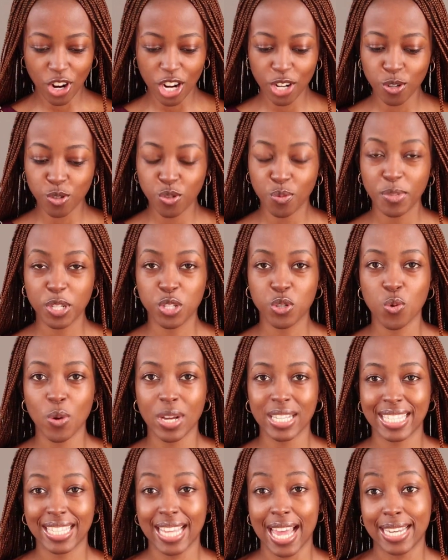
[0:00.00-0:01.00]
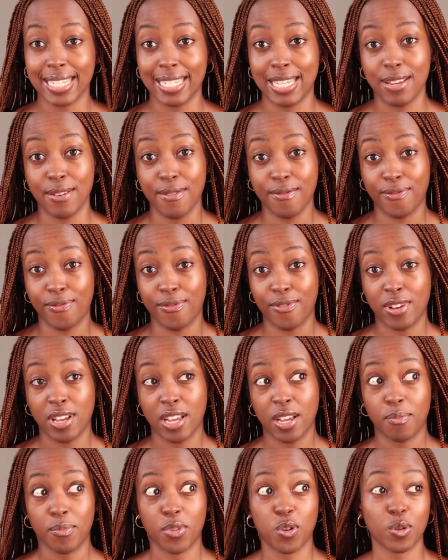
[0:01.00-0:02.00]
you're trying not to be too assertive.
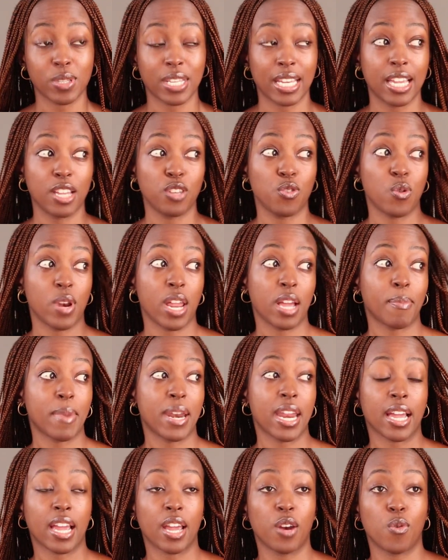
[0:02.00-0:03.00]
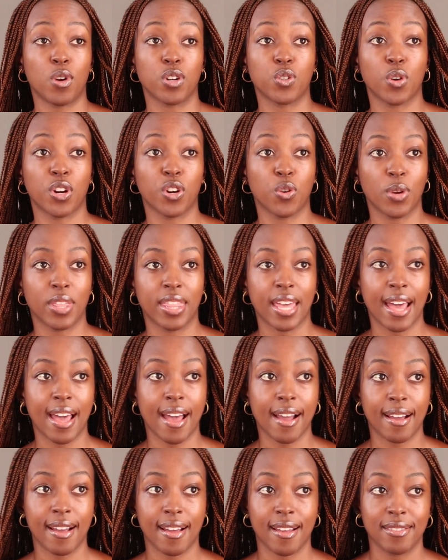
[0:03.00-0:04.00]
Because again, you're like, man, I don't want to annoy the
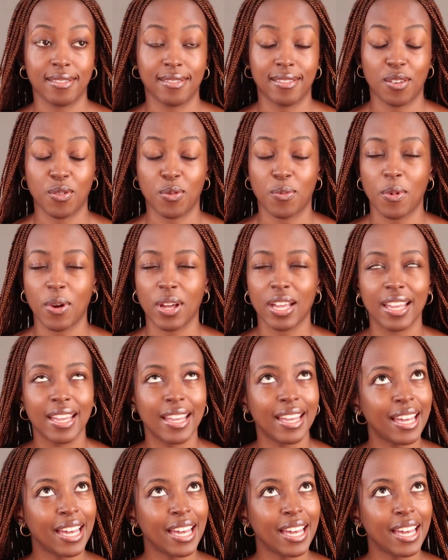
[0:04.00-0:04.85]
hackers. They know what?